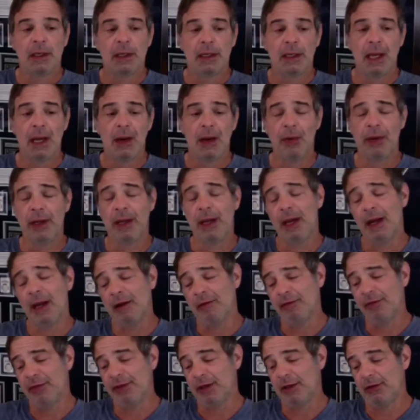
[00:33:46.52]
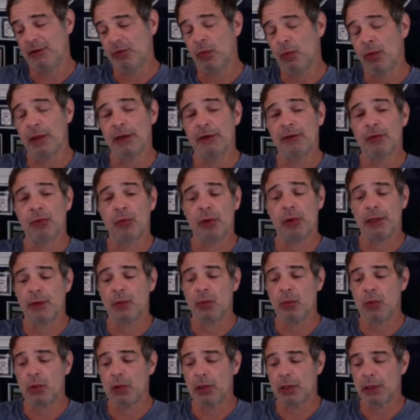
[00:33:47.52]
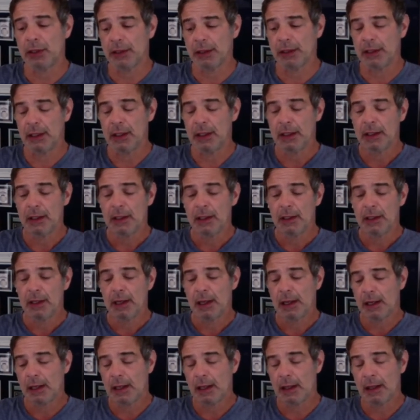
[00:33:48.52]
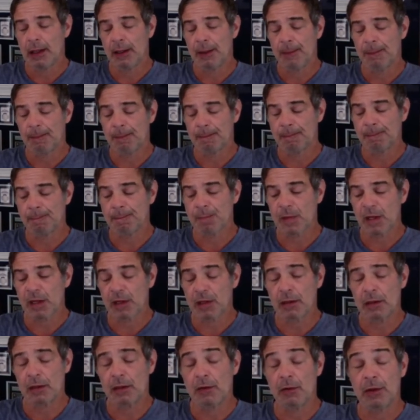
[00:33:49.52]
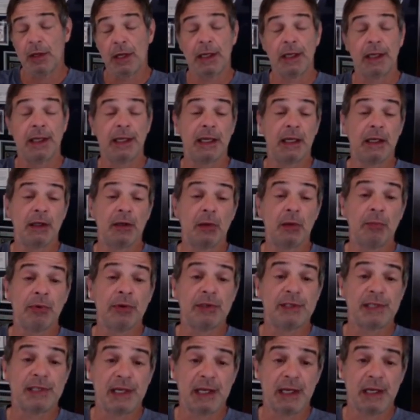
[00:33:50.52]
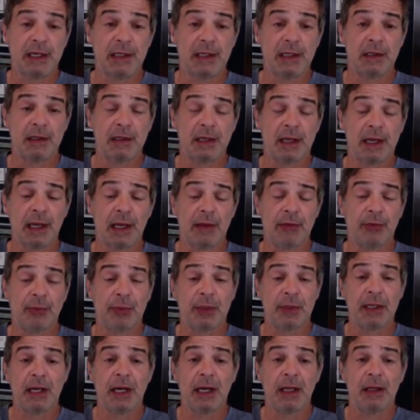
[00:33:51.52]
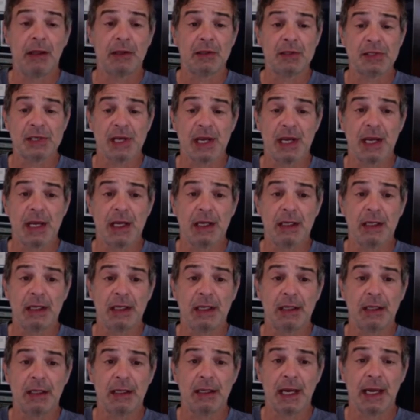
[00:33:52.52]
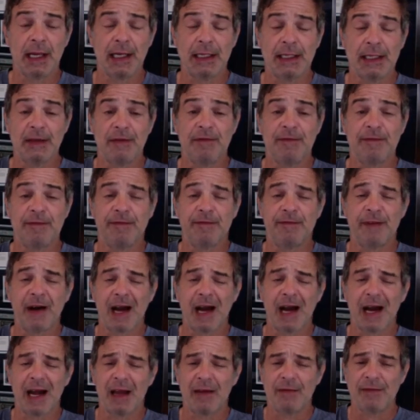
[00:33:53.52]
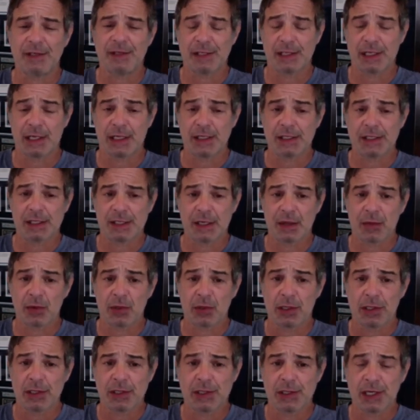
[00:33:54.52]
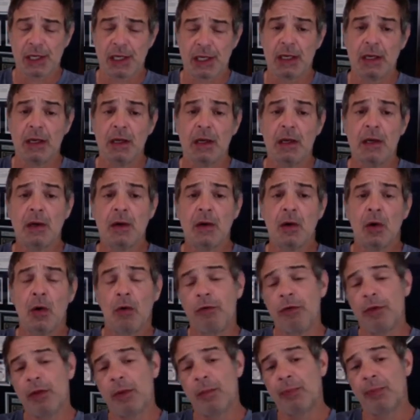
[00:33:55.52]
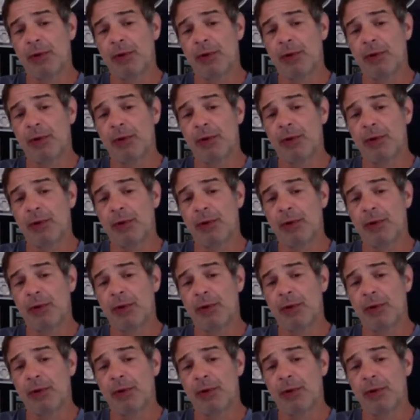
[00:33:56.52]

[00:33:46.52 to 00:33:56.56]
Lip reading: Yeah, we have the 2021 United Kingdom Britannia at $3.95, I want to say, over the